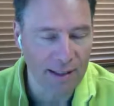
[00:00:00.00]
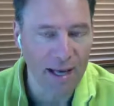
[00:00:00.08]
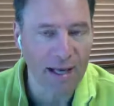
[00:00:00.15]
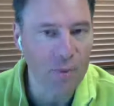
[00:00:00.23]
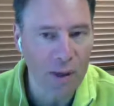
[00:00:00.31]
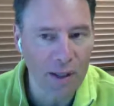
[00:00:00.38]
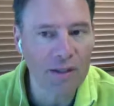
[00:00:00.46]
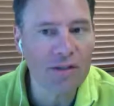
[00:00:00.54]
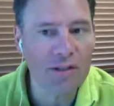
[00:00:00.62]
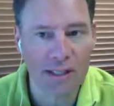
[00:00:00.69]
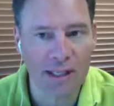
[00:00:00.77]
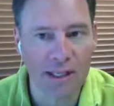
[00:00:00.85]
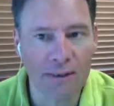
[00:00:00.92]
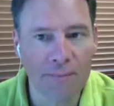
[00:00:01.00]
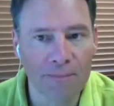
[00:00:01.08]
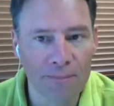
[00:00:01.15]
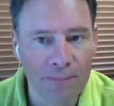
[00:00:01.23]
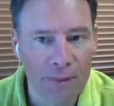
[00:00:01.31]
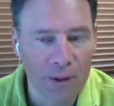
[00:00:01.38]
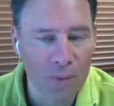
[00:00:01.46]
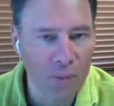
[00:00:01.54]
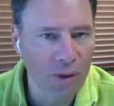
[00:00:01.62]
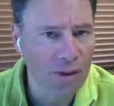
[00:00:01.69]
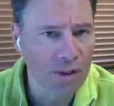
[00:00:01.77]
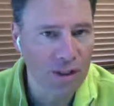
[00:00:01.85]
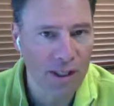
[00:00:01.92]
That's why you see
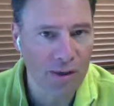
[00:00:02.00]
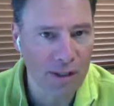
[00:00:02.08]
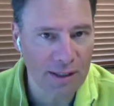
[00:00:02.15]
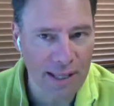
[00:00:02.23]
real generic